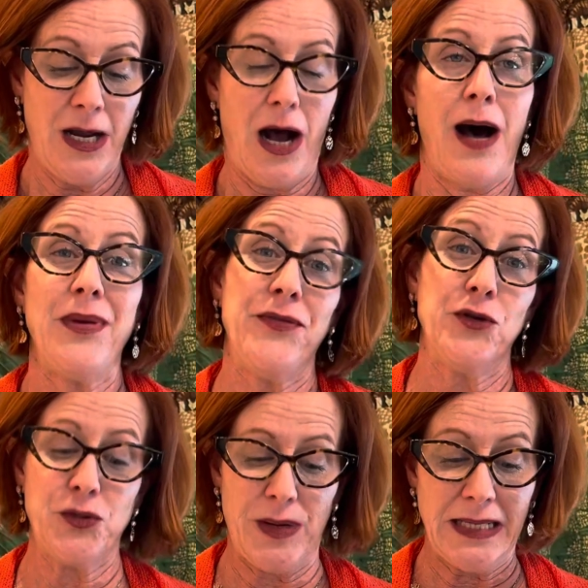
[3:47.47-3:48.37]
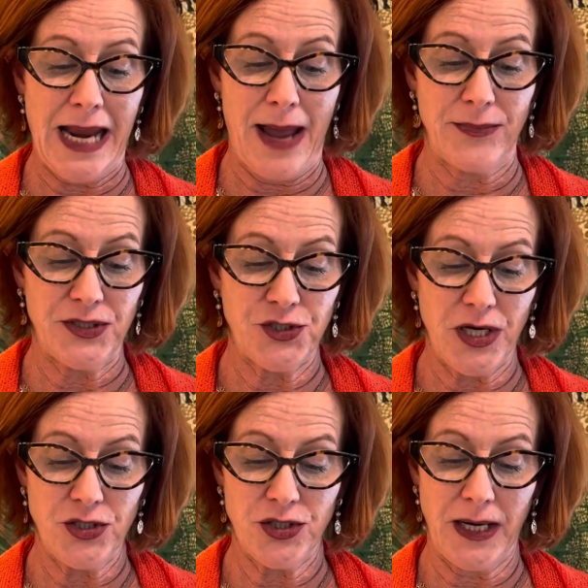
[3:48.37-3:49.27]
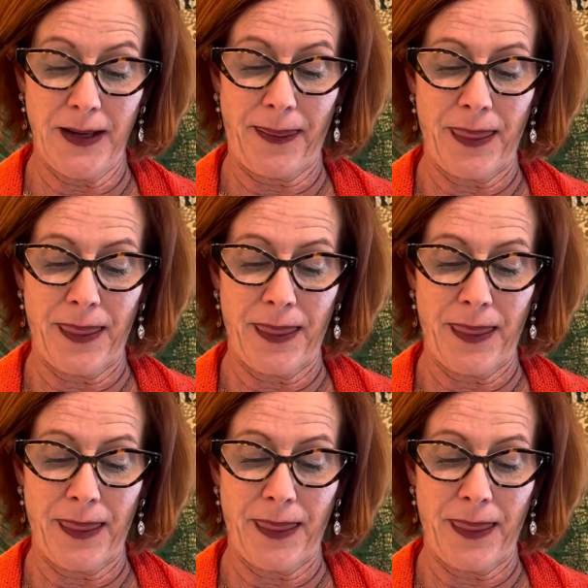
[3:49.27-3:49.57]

um, and their spending habits changing